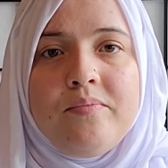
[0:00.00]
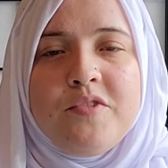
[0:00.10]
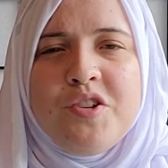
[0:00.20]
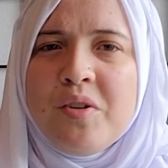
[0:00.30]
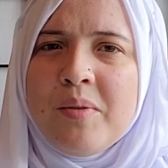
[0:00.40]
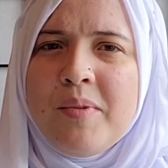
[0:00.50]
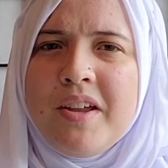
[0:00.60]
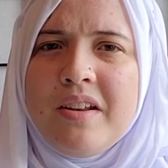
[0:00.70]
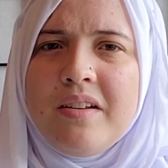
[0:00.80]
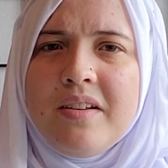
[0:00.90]
Do you know what I
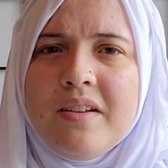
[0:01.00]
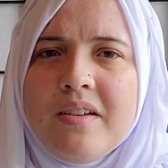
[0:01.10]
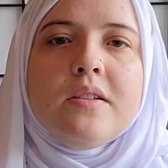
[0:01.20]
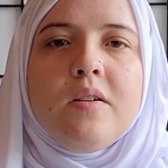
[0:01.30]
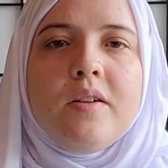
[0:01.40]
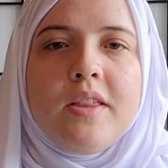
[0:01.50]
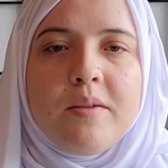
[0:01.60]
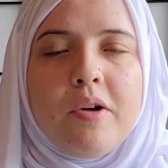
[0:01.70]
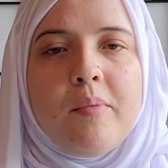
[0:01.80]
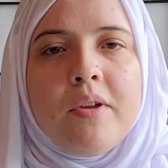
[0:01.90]
mean? So I think
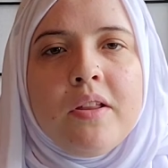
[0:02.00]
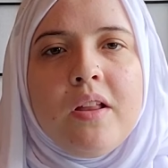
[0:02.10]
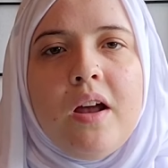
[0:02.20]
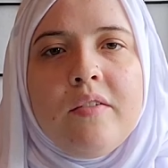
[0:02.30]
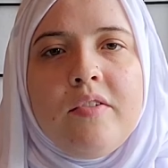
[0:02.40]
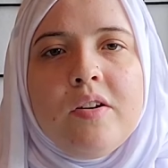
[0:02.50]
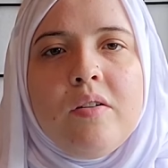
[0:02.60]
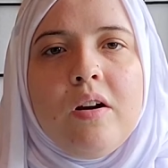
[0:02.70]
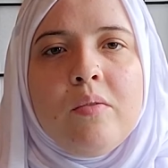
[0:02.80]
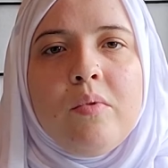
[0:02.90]
probably a lot of you
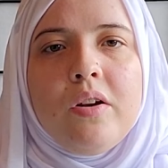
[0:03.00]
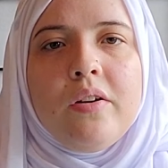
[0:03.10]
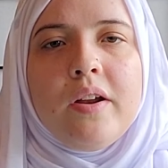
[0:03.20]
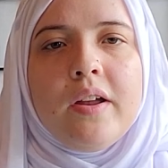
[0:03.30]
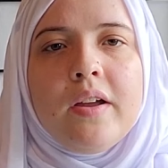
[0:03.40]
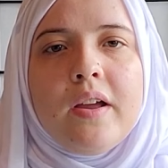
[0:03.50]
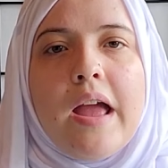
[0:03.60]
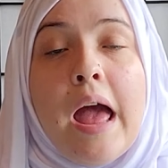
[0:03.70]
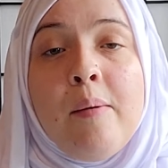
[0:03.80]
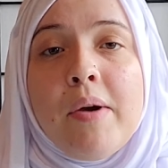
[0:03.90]
are wondering,
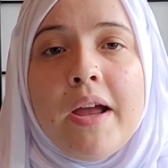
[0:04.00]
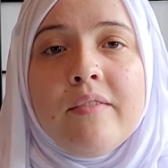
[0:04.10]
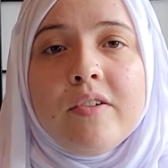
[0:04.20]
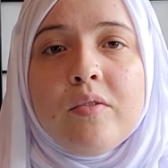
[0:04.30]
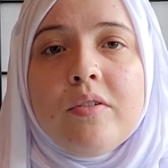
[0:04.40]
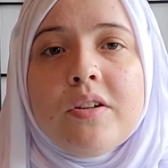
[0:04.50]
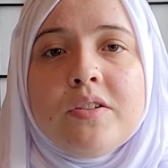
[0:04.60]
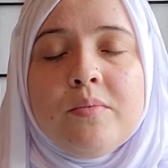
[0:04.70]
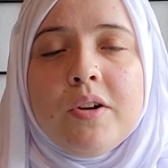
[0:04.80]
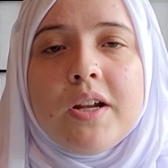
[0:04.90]
am I ever going
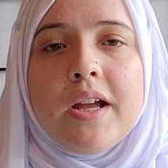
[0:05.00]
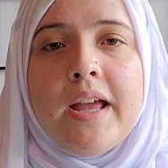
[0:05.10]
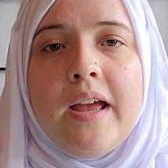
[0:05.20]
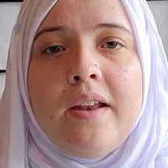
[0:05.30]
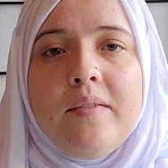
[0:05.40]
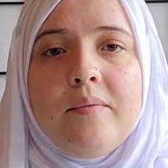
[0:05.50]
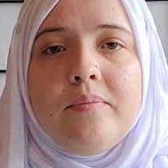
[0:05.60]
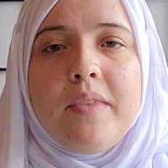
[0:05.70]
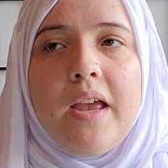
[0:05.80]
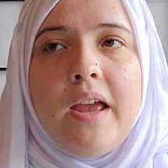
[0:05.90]
to work again?
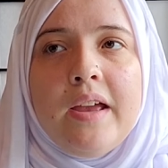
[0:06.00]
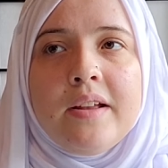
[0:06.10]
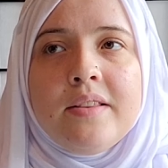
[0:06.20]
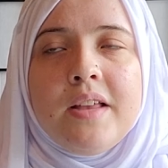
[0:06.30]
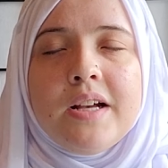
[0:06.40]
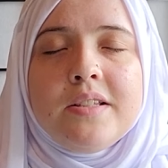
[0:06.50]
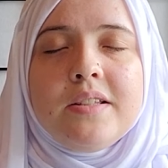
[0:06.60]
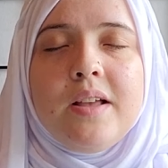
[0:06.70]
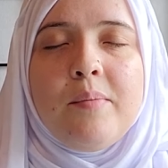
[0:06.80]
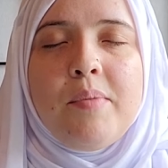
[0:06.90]
And
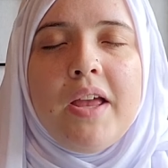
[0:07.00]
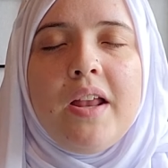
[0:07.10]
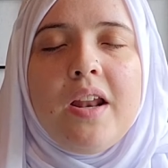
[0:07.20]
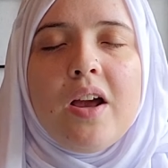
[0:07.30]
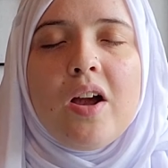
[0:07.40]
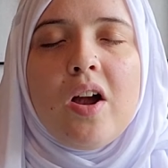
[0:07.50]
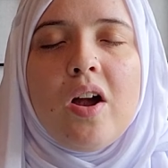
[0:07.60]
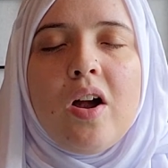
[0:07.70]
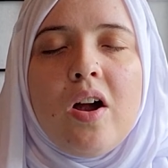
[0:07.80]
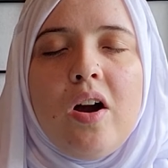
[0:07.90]
that's a bit
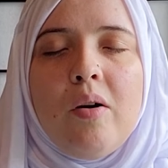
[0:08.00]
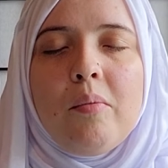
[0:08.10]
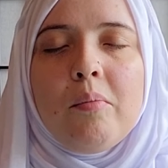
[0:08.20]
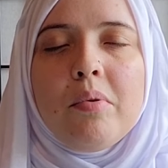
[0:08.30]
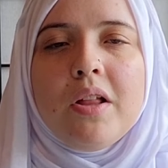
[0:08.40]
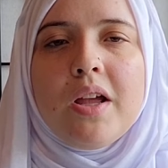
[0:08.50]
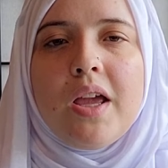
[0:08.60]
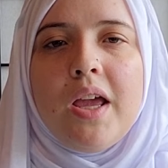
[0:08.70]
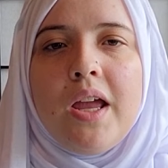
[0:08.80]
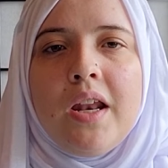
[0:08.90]

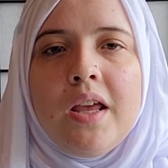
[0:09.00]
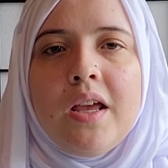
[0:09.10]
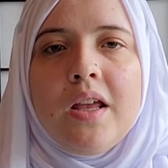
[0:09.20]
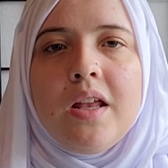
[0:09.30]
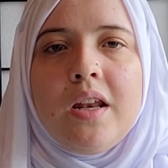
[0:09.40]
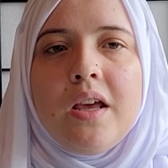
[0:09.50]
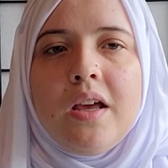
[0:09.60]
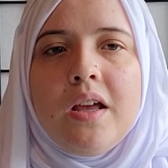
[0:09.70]
complicated.